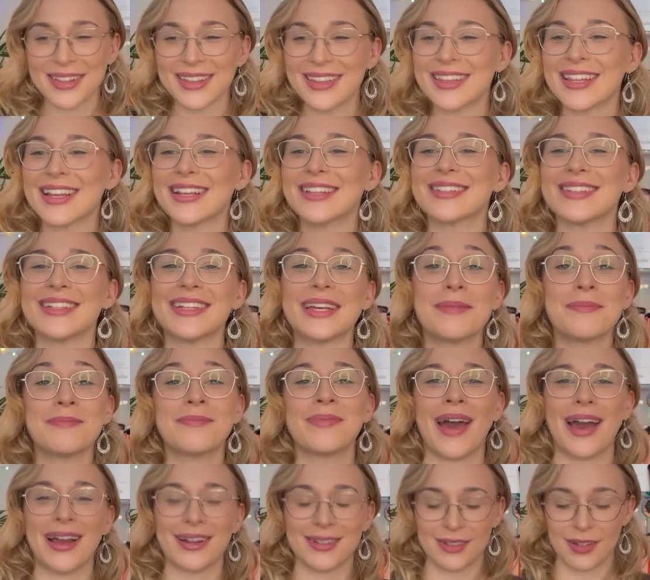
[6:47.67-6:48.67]
takes the
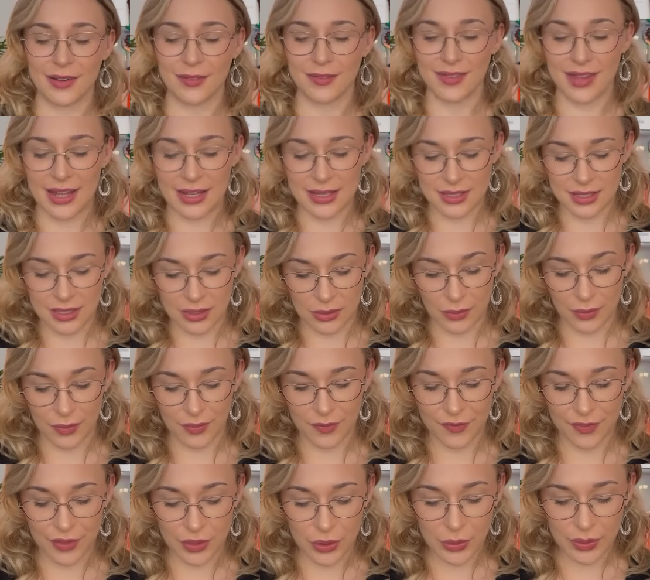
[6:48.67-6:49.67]
impact of that. So
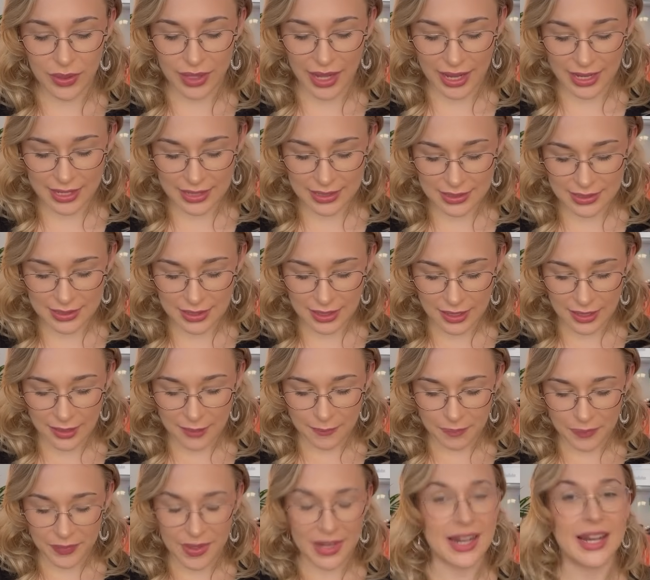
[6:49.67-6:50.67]
for you guys,
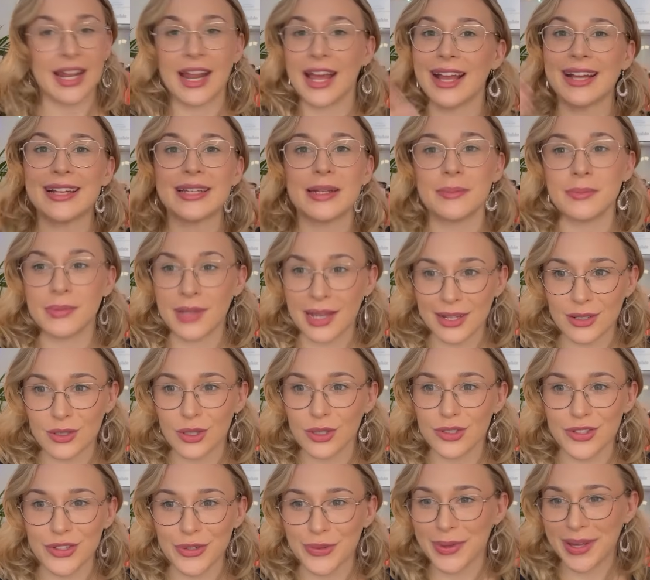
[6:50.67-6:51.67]
and then I end up like
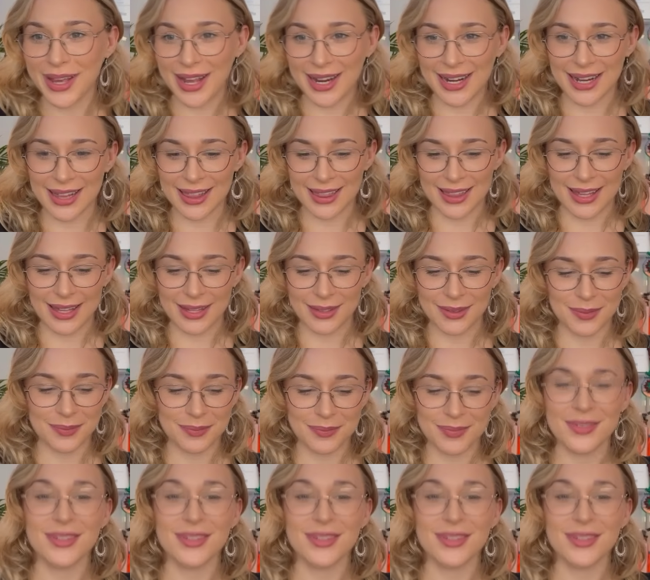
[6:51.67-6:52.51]
not doing anything.